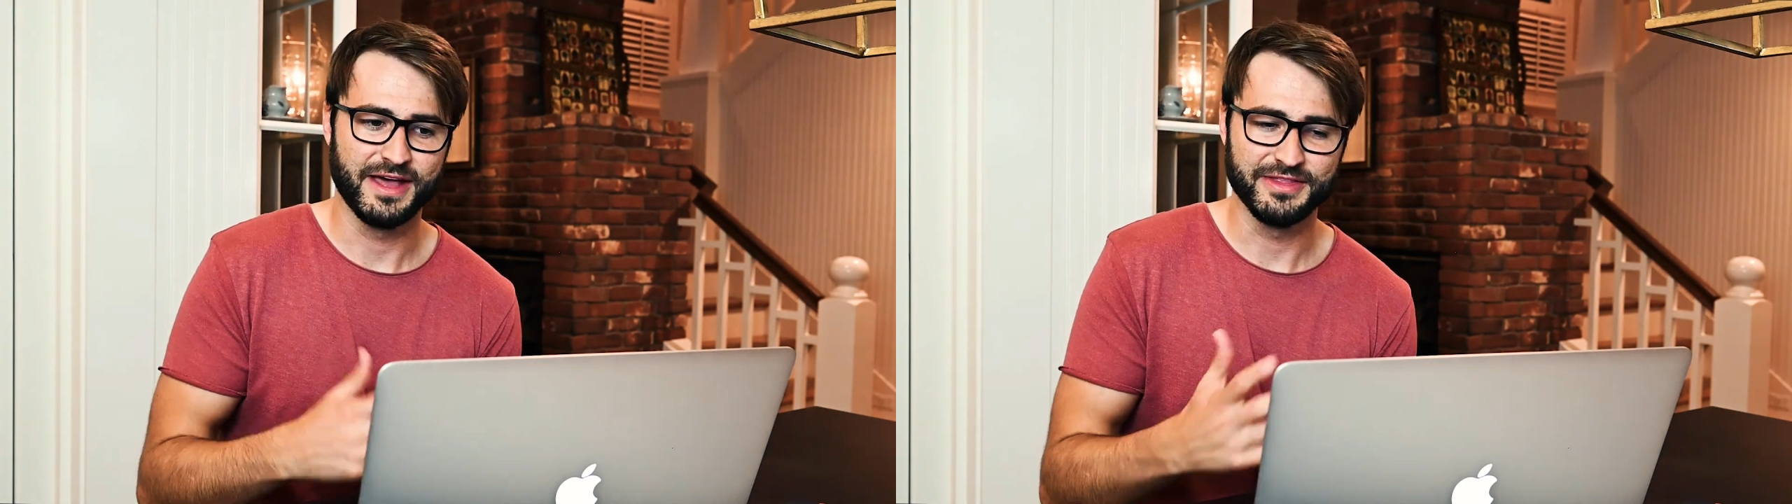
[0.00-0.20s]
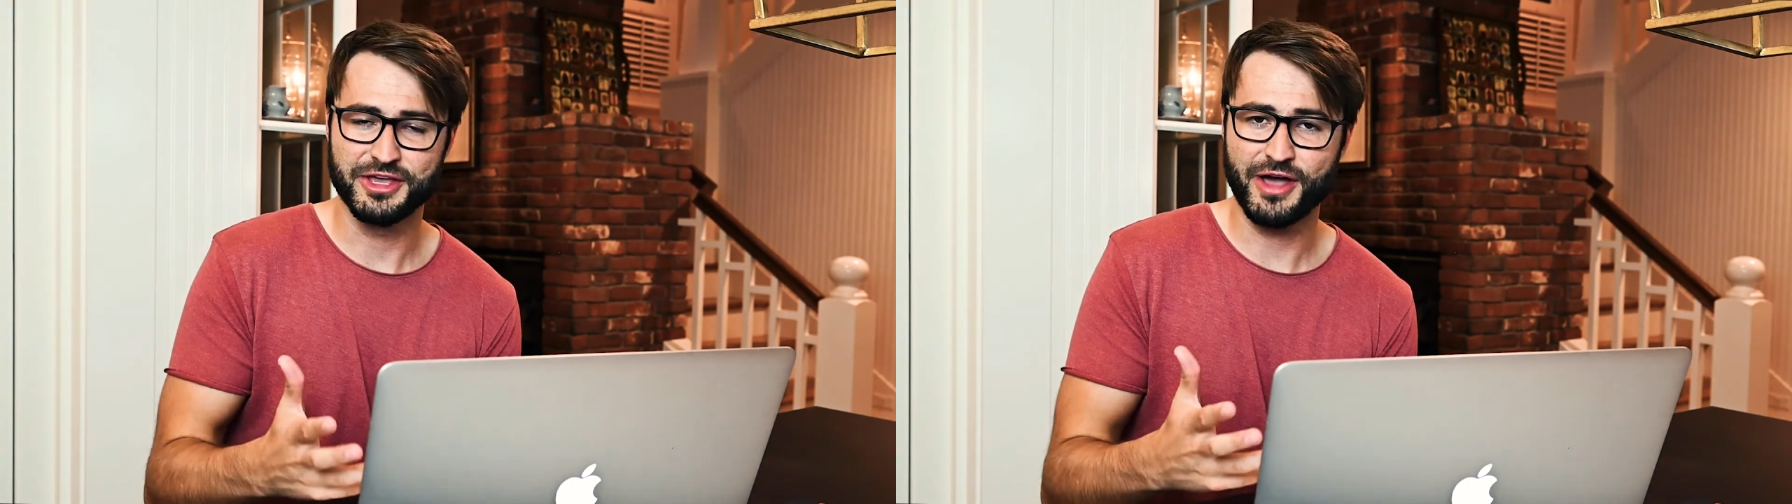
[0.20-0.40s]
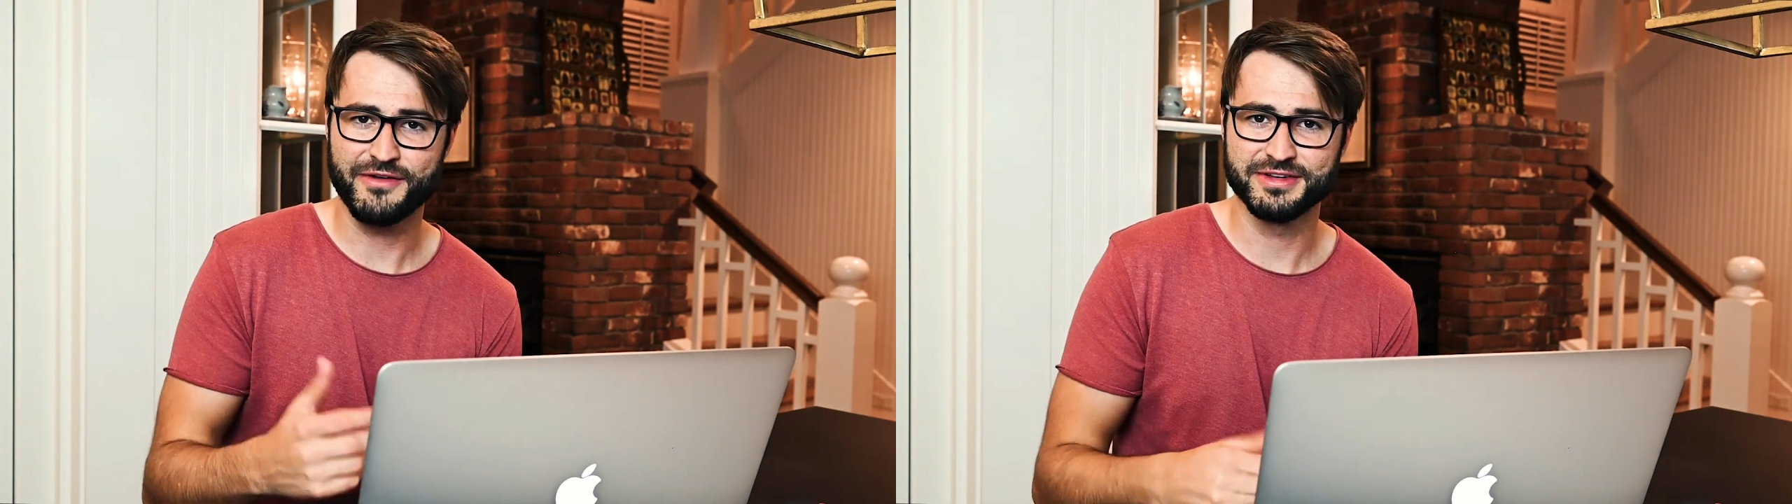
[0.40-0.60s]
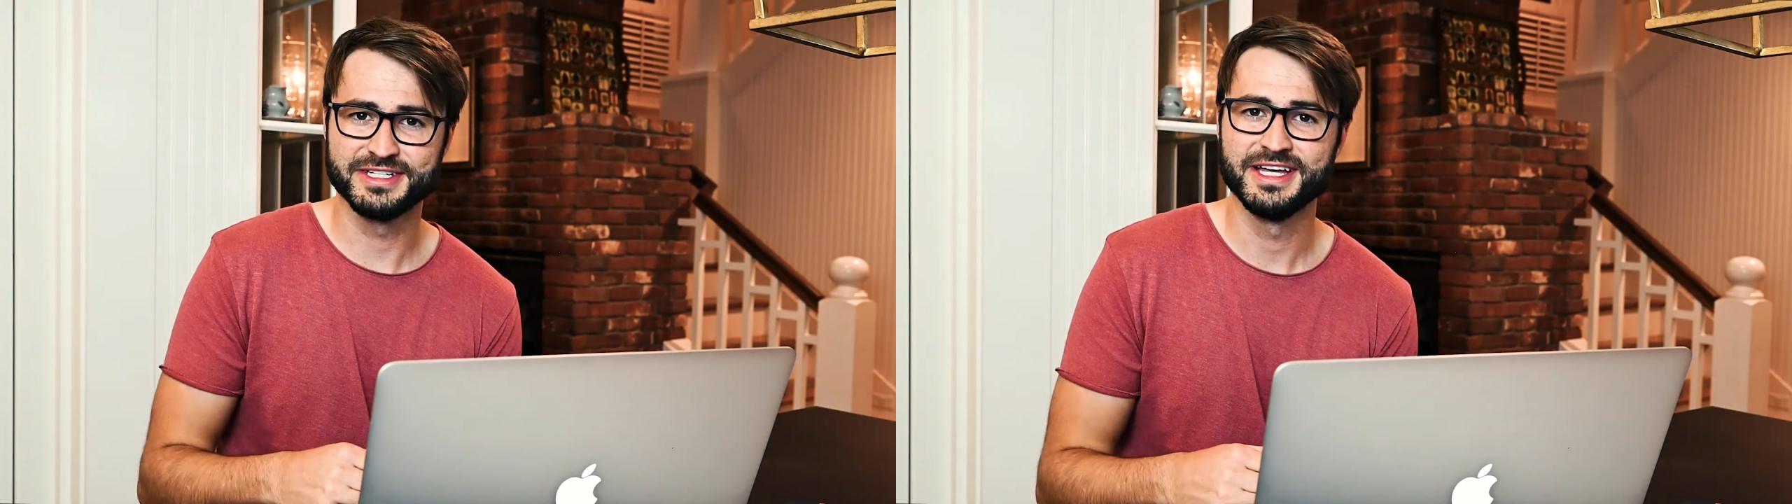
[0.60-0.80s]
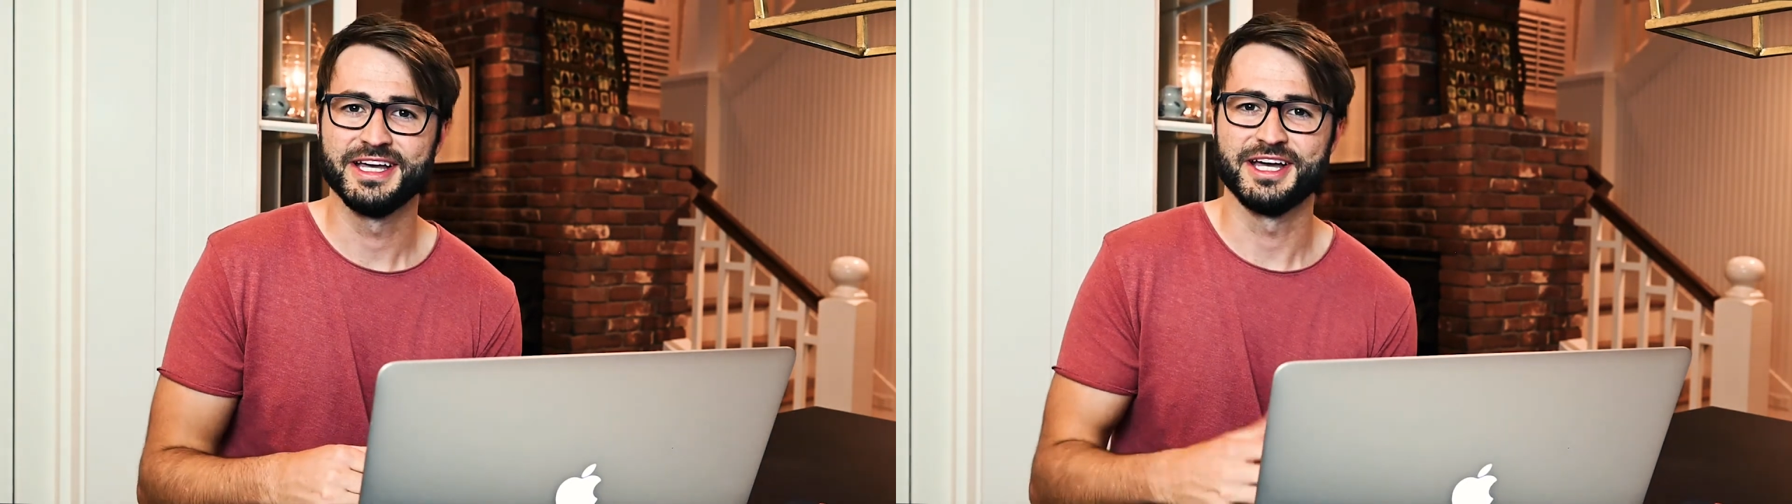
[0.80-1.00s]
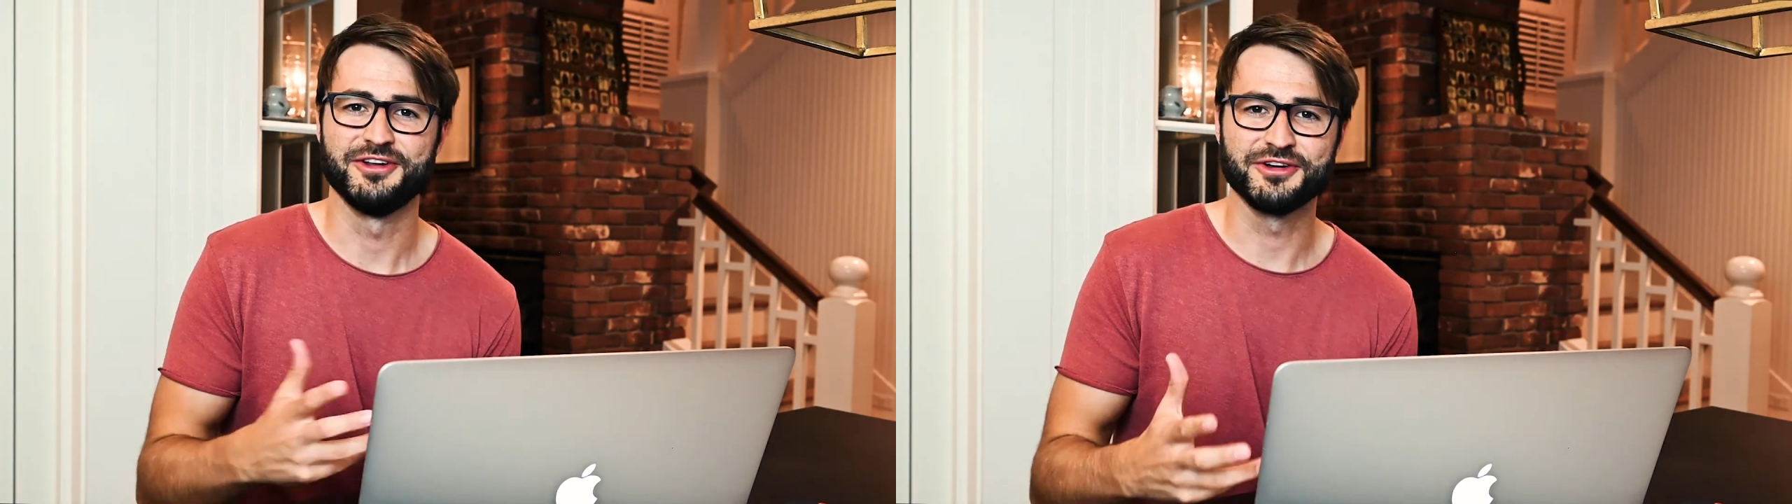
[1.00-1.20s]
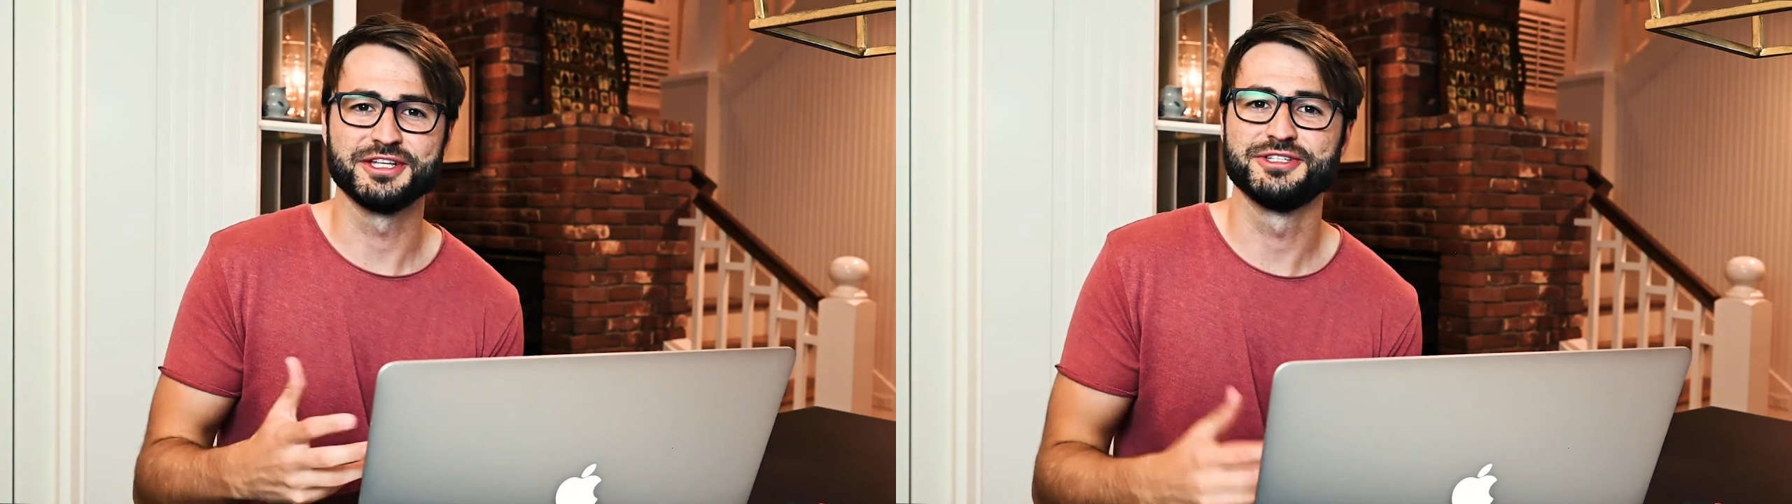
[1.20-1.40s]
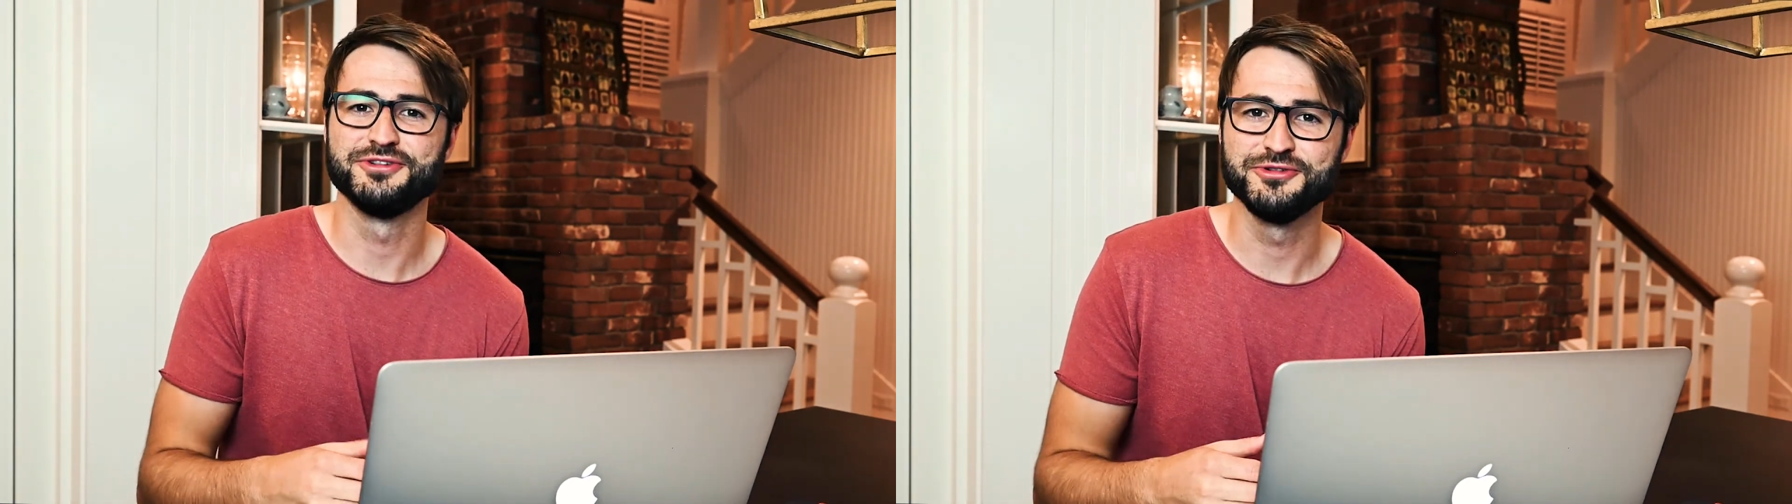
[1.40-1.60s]
And there you have it, a look
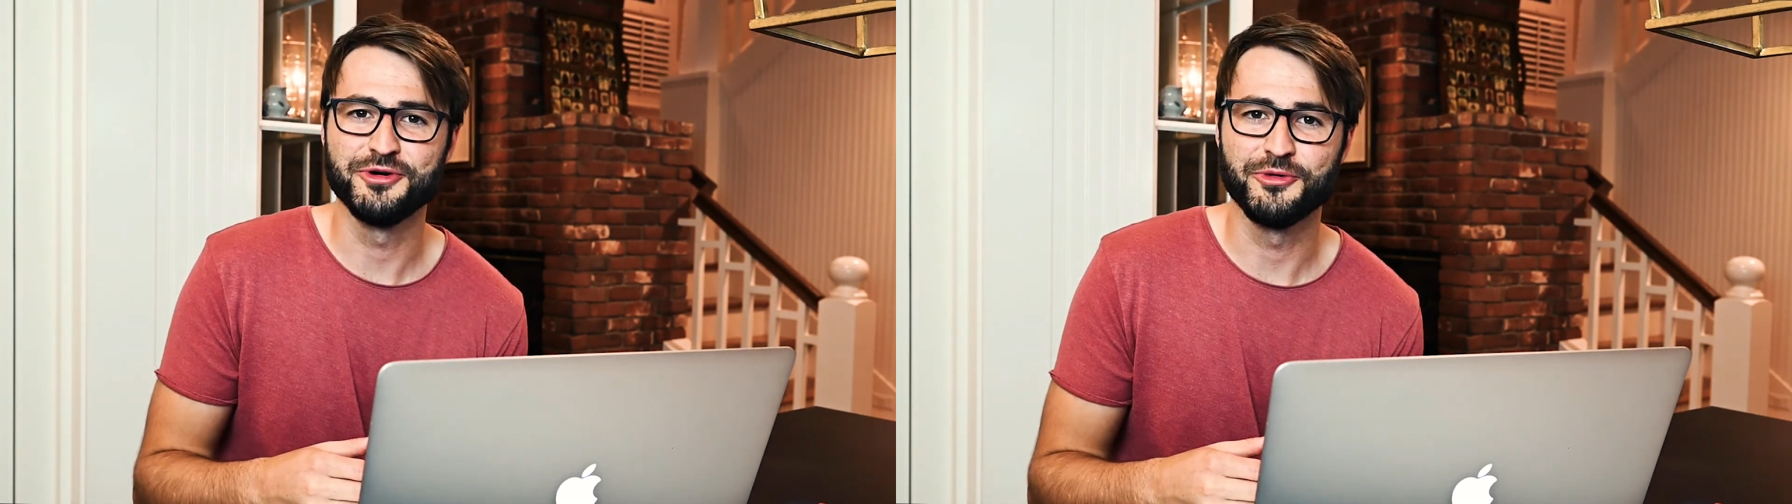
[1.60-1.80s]
into